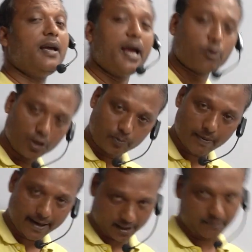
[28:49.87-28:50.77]
a group of
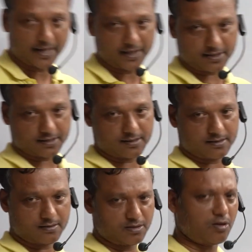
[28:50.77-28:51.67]
entrepreneurs,
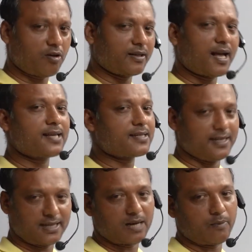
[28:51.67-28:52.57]
not the
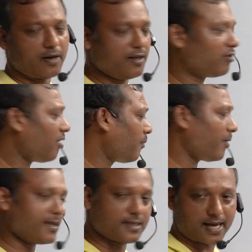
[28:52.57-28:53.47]
central body,
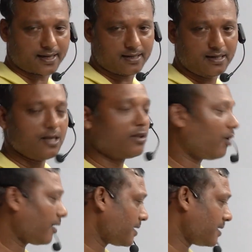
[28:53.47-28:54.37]
nobody is there,
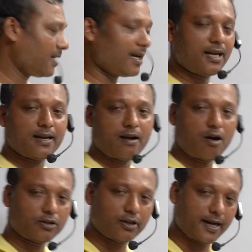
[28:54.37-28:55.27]
not a single
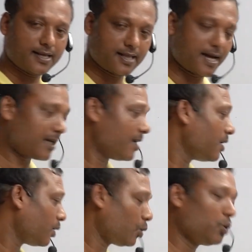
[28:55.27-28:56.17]
authority is there
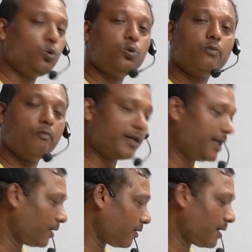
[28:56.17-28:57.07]
to
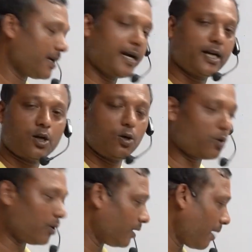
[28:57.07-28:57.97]
monitor and
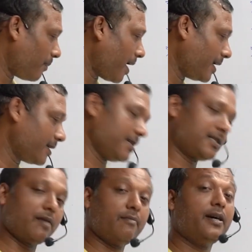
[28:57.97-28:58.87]
control the planning
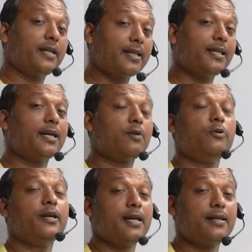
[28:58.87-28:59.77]
system. Rather,
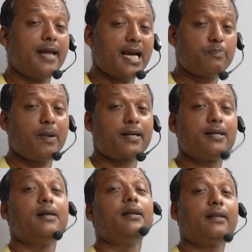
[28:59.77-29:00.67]
we can expect
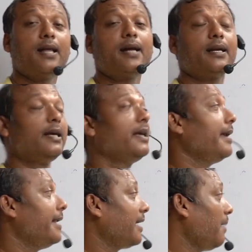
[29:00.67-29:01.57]
that
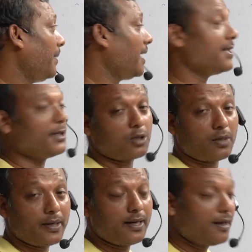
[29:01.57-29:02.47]
in a capitalist
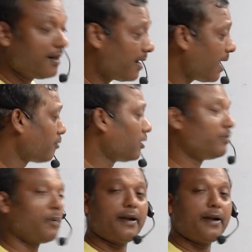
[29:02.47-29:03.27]
economy, a group of